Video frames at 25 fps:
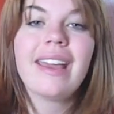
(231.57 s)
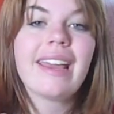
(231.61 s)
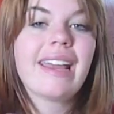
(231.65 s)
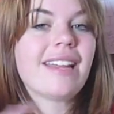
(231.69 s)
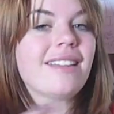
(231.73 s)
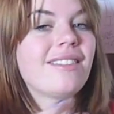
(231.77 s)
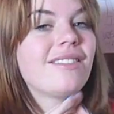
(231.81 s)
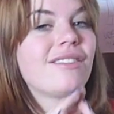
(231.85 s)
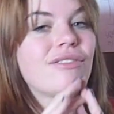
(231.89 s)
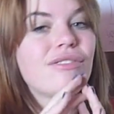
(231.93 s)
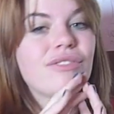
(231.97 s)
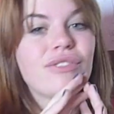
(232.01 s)

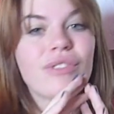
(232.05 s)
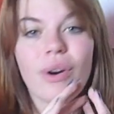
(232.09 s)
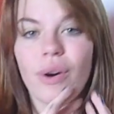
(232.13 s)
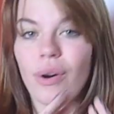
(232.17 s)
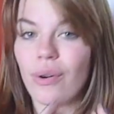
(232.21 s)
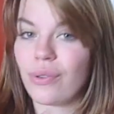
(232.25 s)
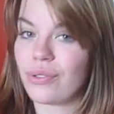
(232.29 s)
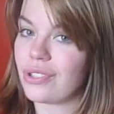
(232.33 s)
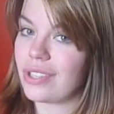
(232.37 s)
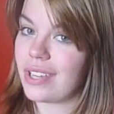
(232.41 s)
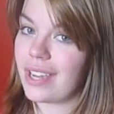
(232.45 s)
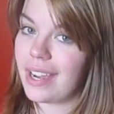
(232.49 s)
it's
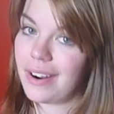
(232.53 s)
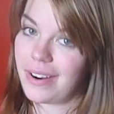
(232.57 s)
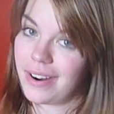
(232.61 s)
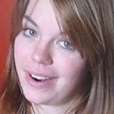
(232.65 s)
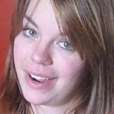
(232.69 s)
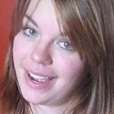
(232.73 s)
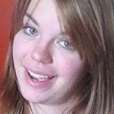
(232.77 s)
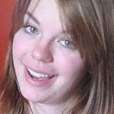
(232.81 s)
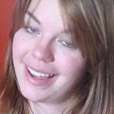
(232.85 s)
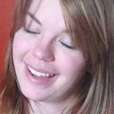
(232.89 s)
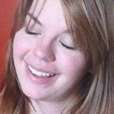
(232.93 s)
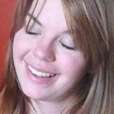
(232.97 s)
so
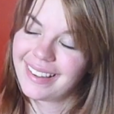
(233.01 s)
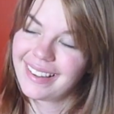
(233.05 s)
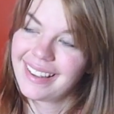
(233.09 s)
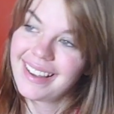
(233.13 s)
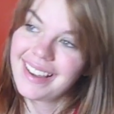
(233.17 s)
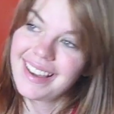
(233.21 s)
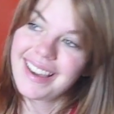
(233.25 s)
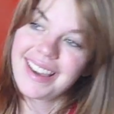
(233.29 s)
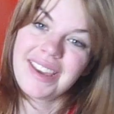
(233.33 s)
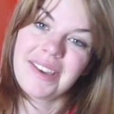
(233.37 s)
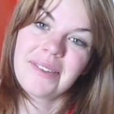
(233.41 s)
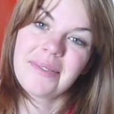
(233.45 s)
scary.
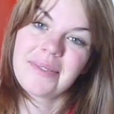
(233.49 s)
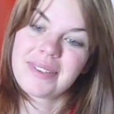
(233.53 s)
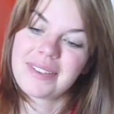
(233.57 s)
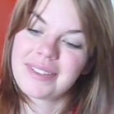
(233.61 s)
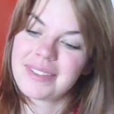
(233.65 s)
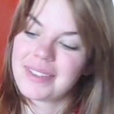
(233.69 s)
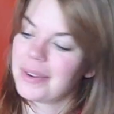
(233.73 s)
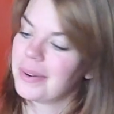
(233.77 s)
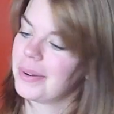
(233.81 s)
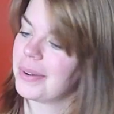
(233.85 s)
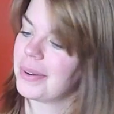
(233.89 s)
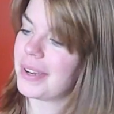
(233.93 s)
It was
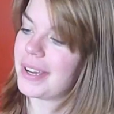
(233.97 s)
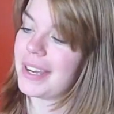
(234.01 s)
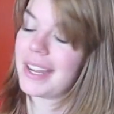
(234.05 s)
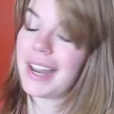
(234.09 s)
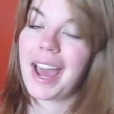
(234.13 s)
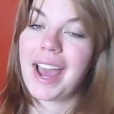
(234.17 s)
so good.